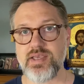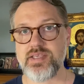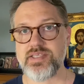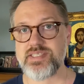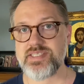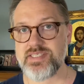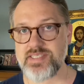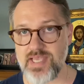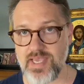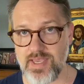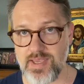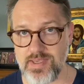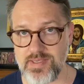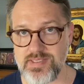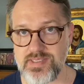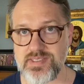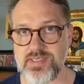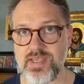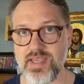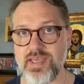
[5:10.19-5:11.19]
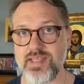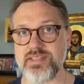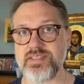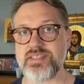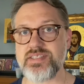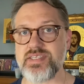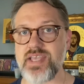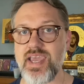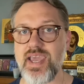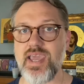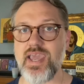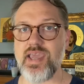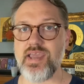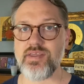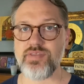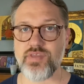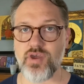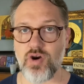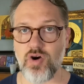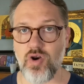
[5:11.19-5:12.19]
says, and say
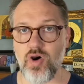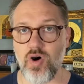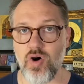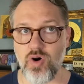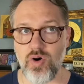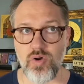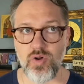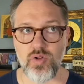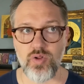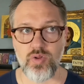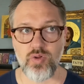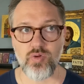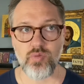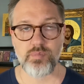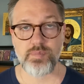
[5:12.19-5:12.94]
that are all